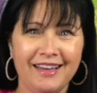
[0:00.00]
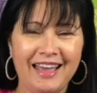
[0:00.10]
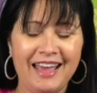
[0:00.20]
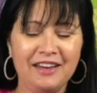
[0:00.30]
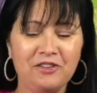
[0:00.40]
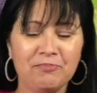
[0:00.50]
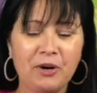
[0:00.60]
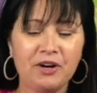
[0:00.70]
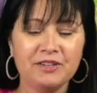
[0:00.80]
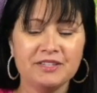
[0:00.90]
And your
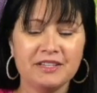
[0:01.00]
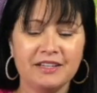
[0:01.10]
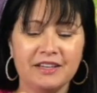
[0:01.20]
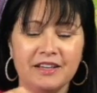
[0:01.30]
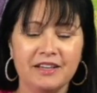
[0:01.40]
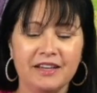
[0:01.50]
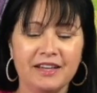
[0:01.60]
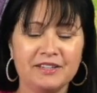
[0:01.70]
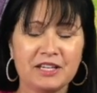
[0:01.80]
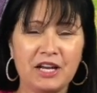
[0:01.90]
purse
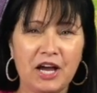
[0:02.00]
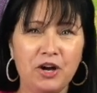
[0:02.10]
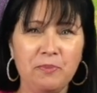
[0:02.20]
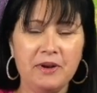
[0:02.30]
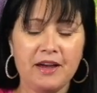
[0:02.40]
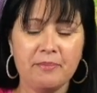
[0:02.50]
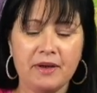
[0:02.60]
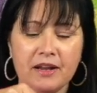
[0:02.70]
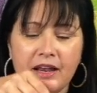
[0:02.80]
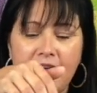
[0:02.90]
is going to open up and
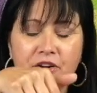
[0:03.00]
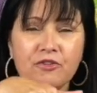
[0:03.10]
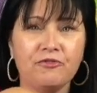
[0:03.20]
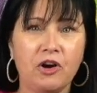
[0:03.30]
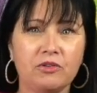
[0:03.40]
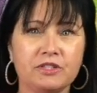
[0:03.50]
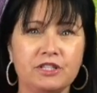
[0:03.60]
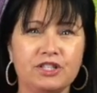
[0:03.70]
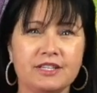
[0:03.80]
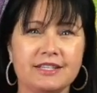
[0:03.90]
allow your phone to
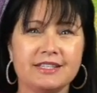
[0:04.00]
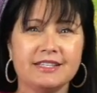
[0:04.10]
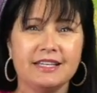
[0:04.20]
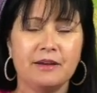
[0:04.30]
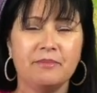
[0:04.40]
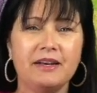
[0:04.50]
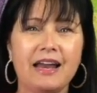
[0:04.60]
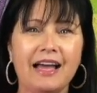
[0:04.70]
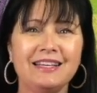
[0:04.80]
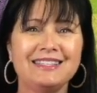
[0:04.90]
just slip
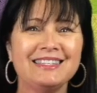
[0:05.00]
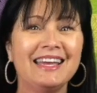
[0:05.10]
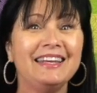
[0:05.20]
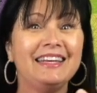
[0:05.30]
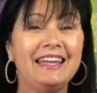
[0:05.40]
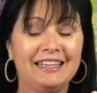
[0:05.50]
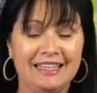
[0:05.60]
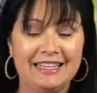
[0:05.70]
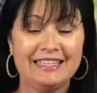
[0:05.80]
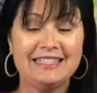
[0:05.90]
nice and
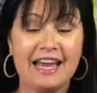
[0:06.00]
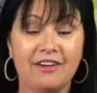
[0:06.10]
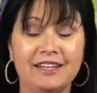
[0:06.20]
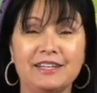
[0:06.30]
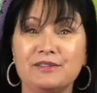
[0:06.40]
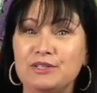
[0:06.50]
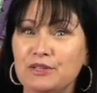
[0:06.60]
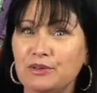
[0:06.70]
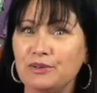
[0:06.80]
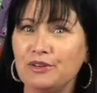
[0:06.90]
neatly down
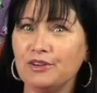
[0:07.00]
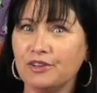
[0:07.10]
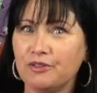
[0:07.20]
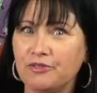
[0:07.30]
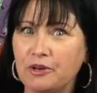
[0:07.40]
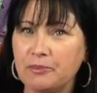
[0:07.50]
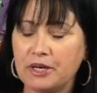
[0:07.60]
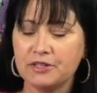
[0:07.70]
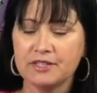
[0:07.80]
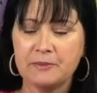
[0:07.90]
into your little phone
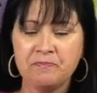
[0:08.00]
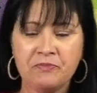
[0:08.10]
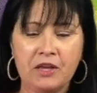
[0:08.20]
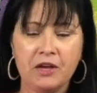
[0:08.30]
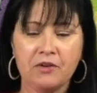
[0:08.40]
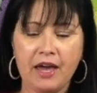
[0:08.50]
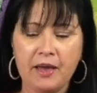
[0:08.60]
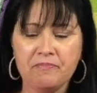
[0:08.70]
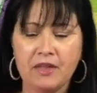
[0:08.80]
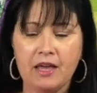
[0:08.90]
purse, okay?
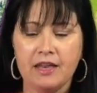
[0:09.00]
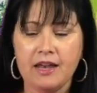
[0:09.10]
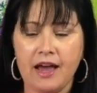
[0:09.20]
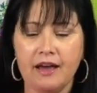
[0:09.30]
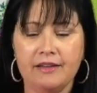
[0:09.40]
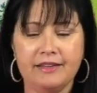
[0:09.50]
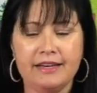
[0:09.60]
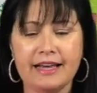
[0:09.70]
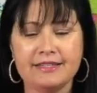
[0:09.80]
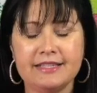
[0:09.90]
Now, the
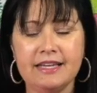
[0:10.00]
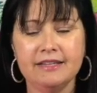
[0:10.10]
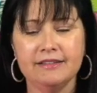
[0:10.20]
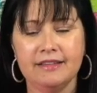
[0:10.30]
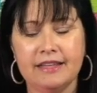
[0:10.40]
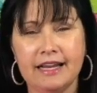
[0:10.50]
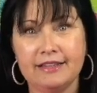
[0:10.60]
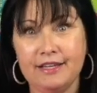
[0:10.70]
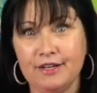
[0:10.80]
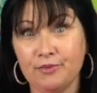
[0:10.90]
next thing that I
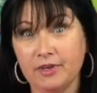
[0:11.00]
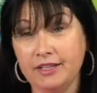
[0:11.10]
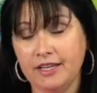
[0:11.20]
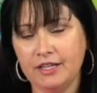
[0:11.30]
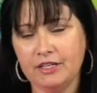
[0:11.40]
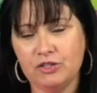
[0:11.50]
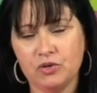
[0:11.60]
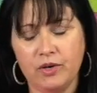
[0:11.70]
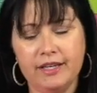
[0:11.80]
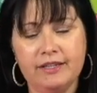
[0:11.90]
think you're really going to
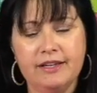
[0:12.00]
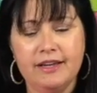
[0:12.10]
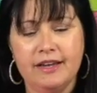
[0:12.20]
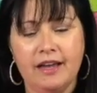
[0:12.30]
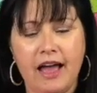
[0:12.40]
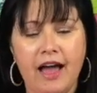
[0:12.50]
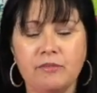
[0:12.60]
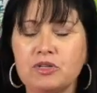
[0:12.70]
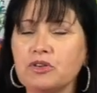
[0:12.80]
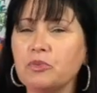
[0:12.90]
enjoy, I'm
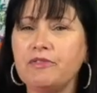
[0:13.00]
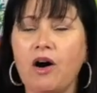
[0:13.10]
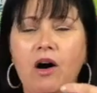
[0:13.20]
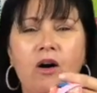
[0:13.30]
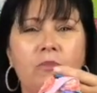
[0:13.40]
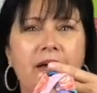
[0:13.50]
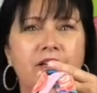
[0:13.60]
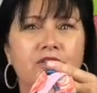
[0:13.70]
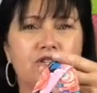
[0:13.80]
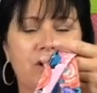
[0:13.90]
sure we've all made
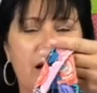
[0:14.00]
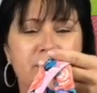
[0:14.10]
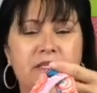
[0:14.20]
straps